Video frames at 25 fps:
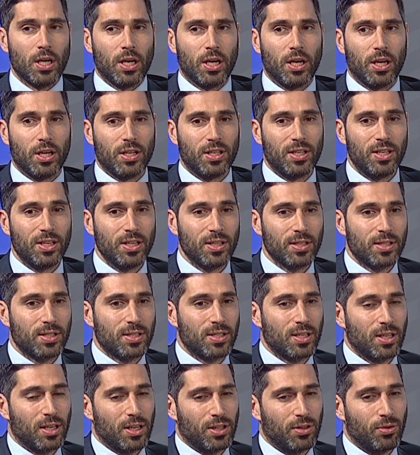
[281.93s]

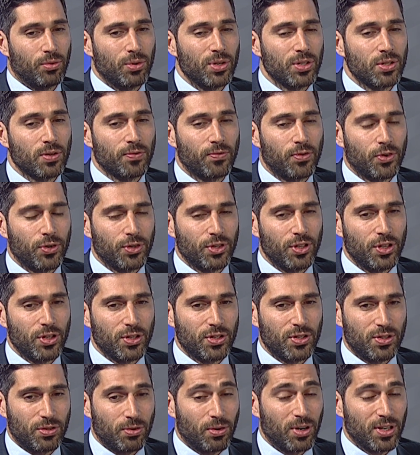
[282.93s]
The reason for
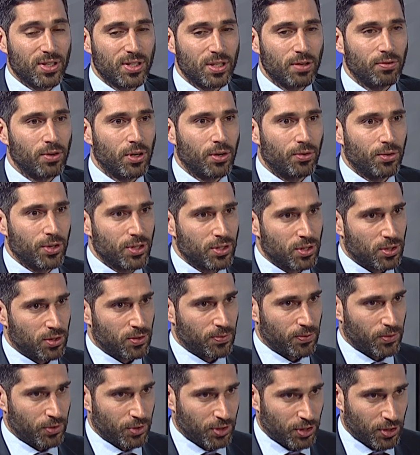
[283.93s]
this, there are several
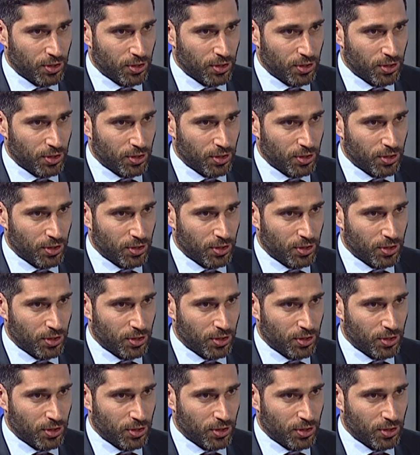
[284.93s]
reasons for